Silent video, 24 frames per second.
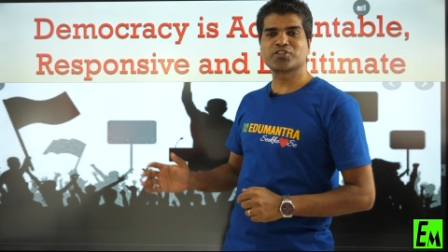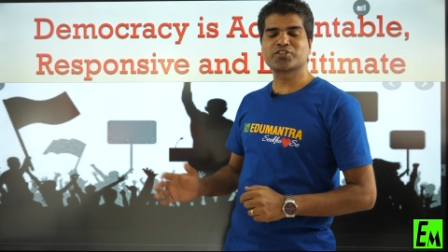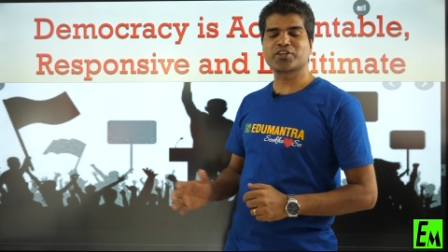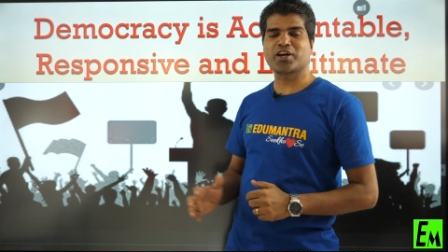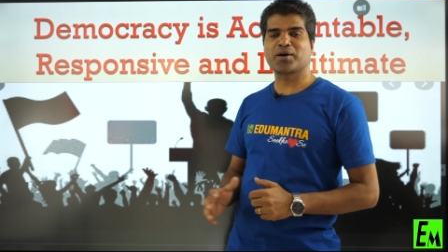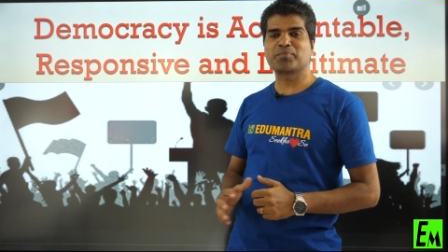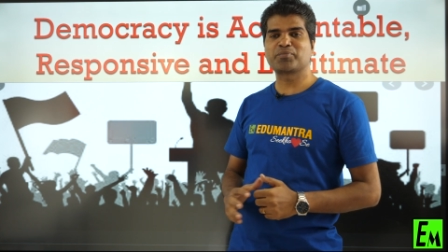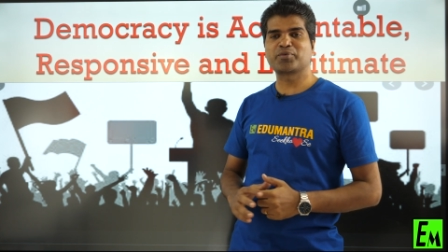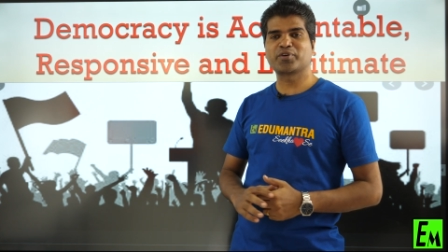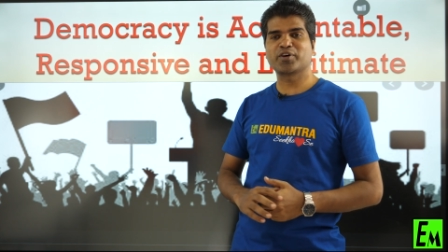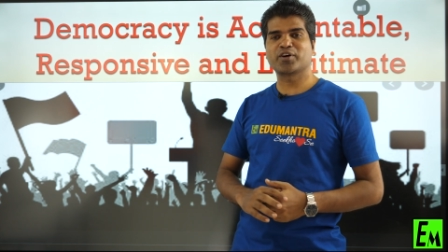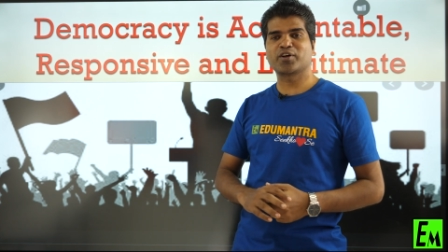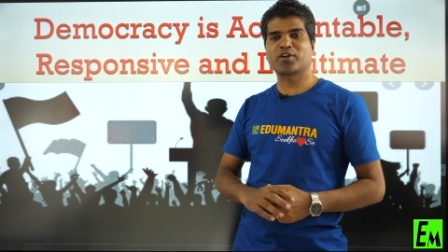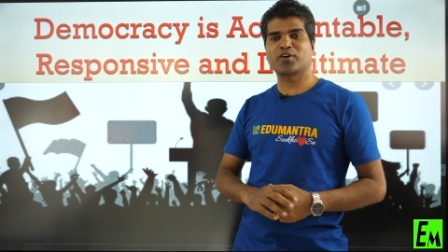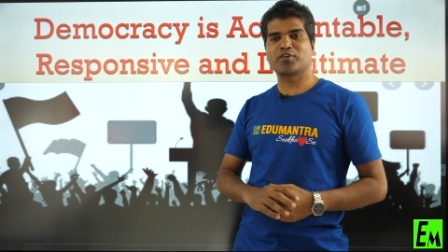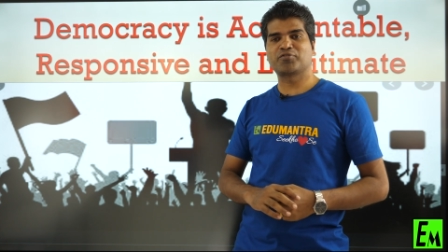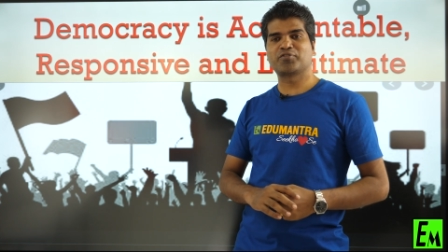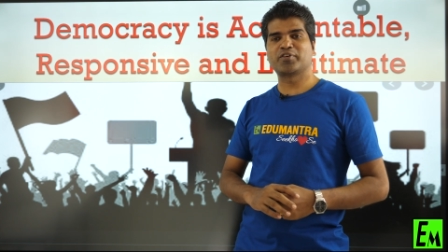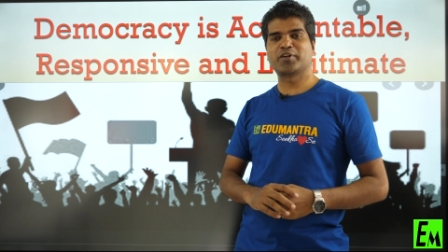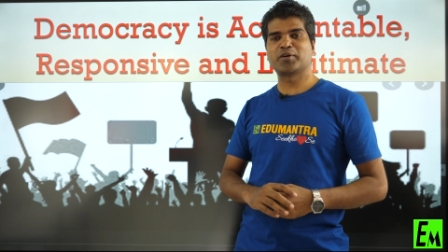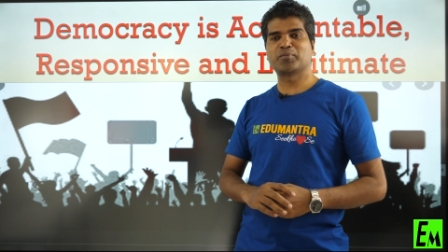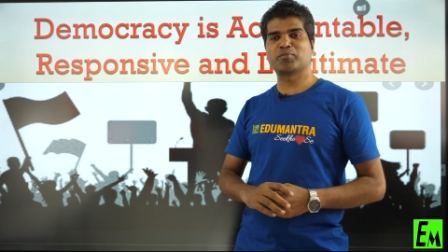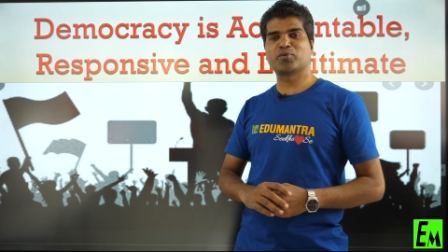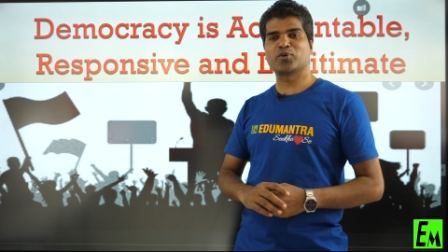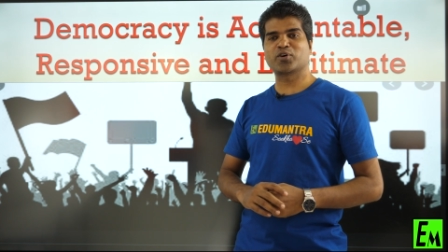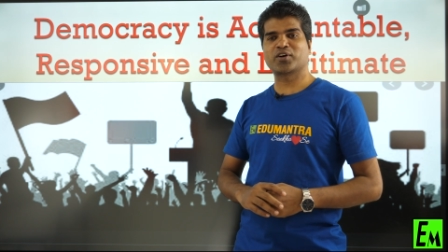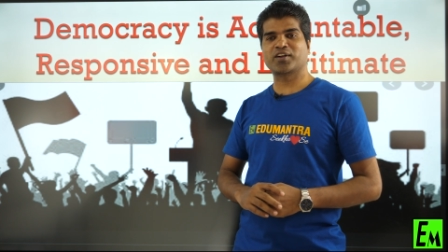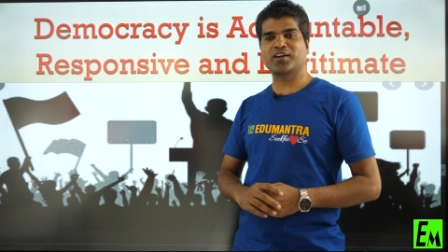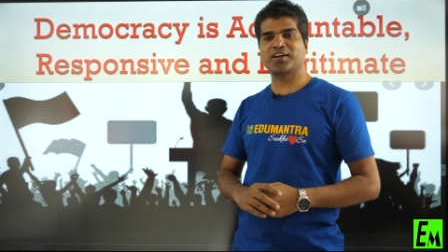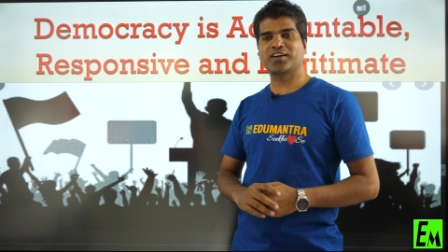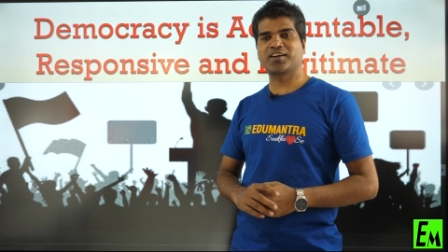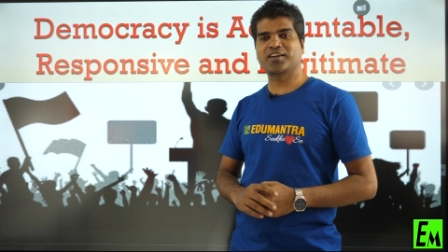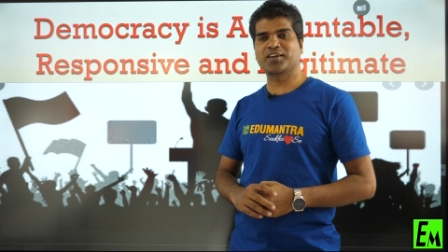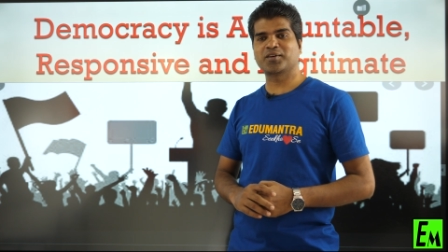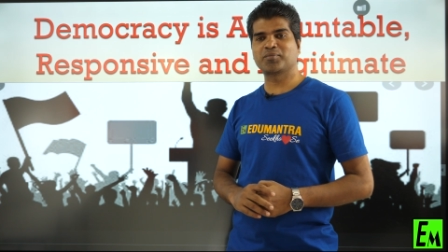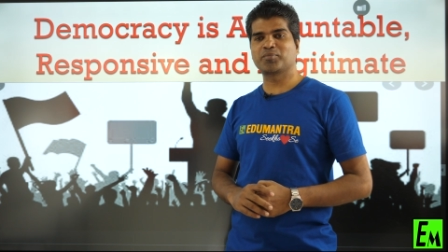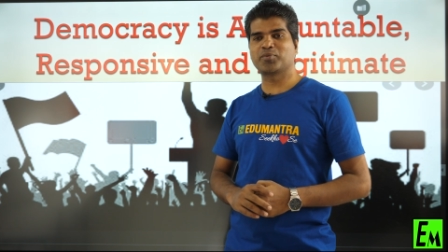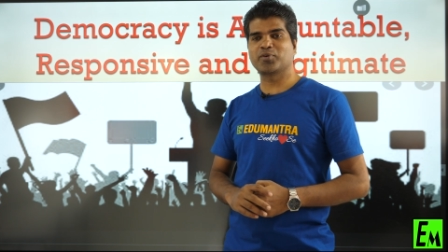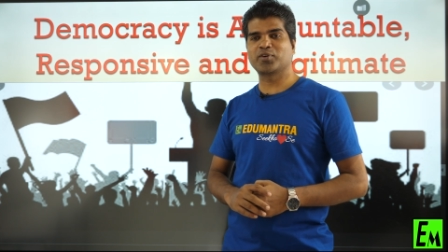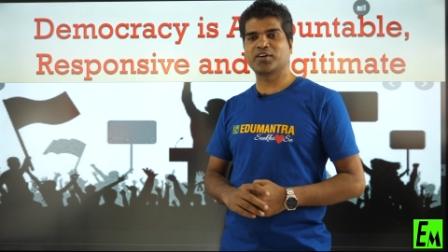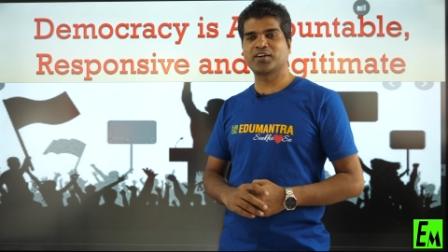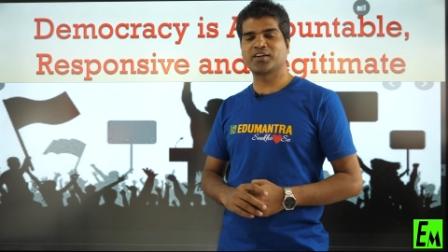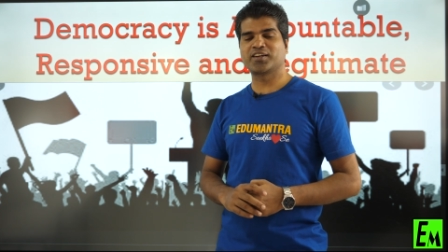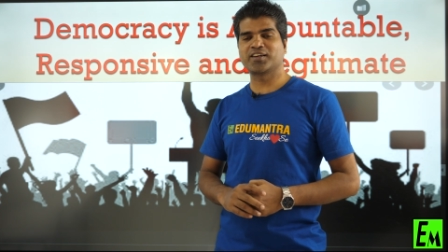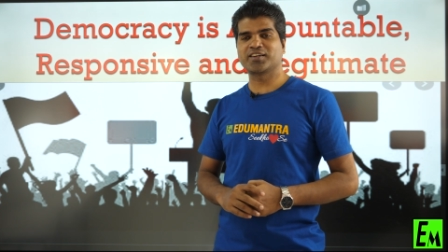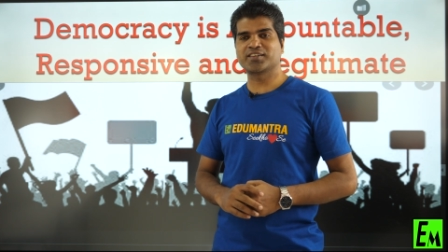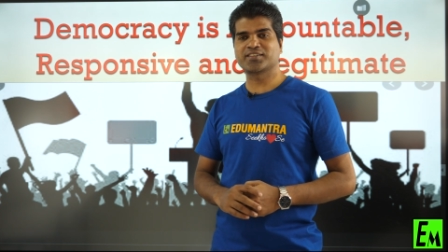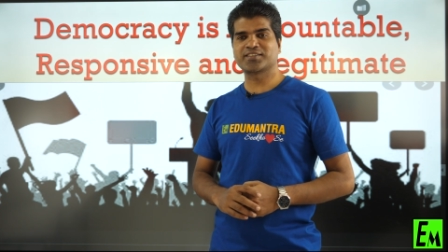chapter of democratic
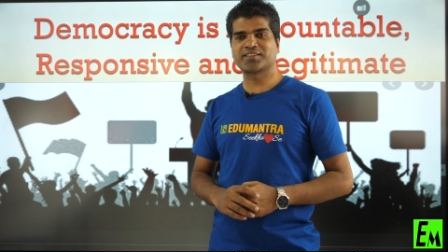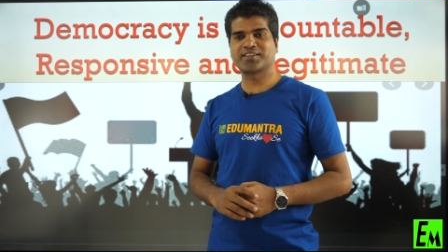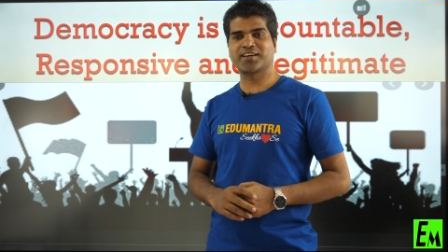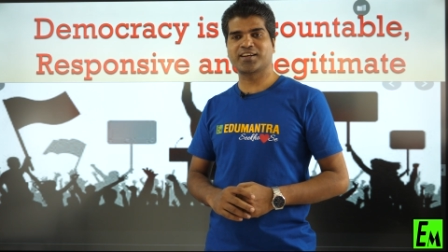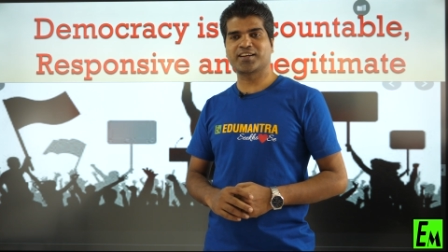politics,